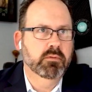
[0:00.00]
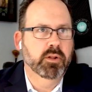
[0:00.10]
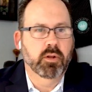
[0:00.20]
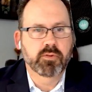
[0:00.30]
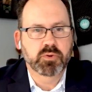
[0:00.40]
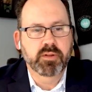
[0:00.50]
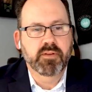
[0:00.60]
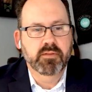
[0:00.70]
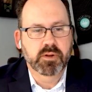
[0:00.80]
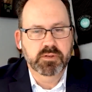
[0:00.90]
little over
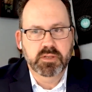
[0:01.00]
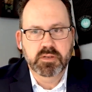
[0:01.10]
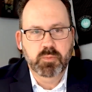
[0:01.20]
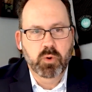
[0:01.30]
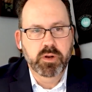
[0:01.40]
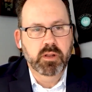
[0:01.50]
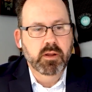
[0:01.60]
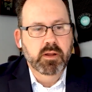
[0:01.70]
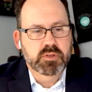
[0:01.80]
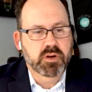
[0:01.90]
25 years at this point,
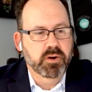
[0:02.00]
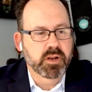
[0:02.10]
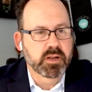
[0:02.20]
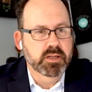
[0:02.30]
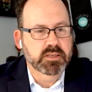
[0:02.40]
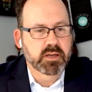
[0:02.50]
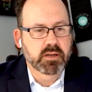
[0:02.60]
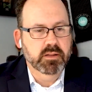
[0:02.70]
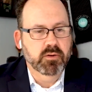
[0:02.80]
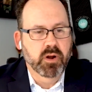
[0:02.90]
starting at
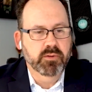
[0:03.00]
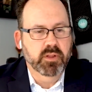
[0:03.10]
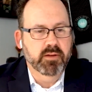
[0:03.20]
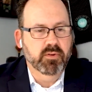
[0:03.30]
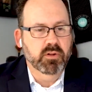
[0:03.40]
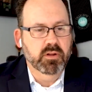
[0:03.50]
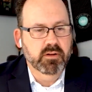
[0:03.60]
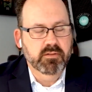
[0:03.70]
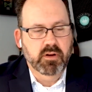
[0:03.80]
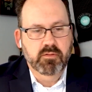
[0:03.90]
the ground
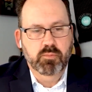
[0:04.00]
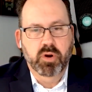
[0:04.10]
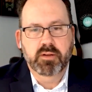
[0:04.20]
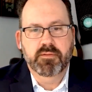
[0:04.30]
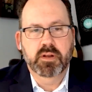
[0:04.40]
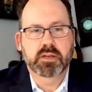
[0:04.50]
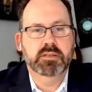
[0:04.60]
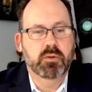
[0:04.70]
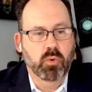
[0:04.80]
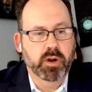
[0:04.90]
level of break
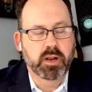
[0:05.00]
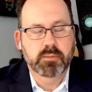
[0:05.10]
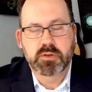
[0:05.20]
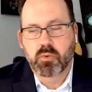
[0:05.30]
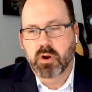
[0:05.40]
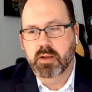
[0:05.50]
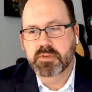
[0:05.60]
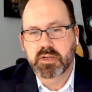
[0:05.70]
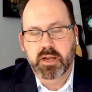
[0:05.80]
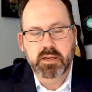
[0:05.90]
fix and working up to where I am
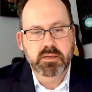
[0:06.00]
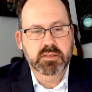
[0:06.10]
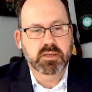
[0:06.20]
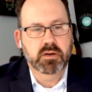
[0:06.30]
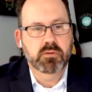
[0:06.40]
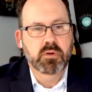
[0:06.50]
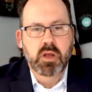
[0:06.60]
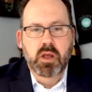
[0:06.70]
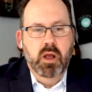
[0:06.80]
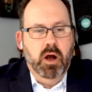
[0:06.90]
today. So
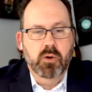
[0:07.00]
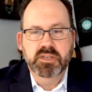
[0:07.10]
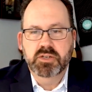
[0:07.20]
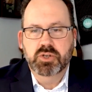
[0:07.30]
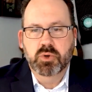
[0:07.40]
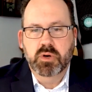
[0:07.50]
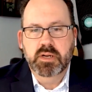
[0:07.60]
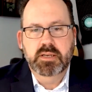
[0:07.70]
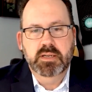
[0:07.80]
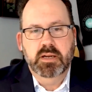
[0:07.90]
always
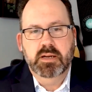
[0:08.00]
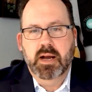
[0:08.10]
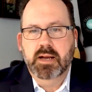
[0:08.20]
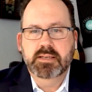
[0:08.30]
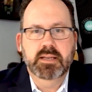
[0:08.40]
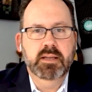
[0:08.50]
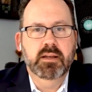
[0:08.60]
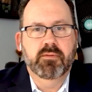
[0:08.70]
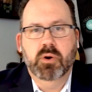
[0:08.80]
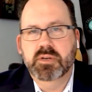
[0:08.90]
enjoyed
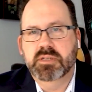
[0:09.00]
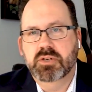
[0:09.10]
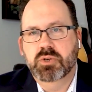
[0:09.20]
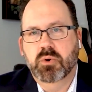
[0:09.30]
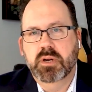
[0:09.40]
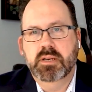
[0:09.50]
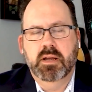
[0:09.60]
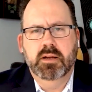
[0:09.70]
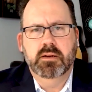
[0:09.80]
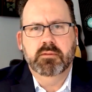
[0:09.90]
IT. I've always enjoyed
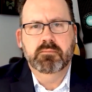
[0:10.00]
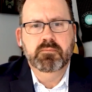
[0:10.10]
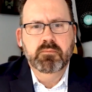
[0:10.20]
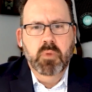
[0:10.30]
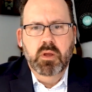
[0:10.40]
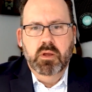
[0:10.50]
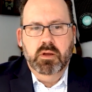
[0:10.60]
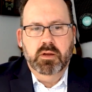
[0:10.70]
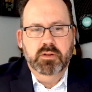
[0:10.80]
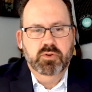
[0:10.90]

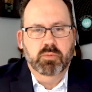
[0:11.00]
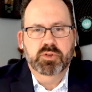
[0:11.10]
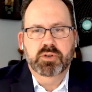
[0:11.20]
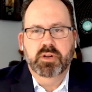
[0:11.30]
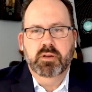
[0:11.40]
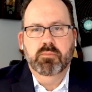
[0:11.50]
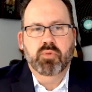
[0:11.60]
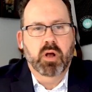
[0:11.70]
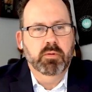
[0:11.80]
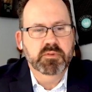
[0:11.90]
troubleshooting,
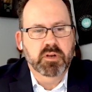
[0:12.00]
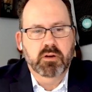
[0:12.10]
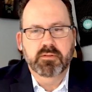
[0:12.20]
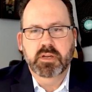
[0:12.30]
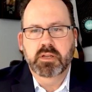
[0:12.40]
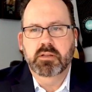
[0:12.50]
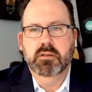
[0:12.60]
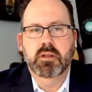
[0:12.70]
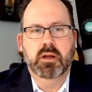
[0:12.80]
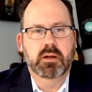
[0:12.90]
problem
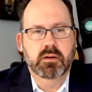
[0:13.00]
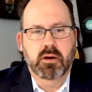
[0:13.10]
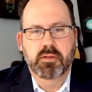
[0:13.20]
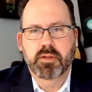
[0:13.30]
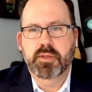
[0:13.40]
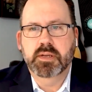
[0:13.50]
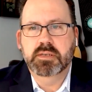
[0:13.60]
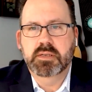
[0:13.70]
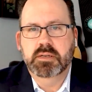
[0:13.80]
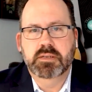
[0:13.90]
solving, all the
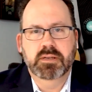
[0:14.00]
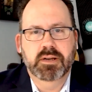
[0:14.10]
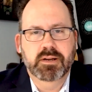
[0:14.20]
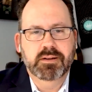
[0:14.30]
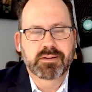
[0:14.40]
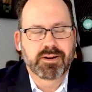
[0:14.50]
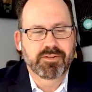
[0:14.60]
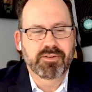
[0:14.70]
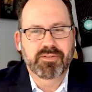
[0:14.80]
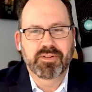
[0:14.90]
things that are
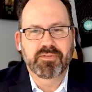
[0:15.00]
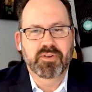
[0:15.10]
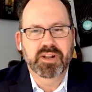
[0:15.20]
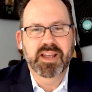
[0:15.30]
the fun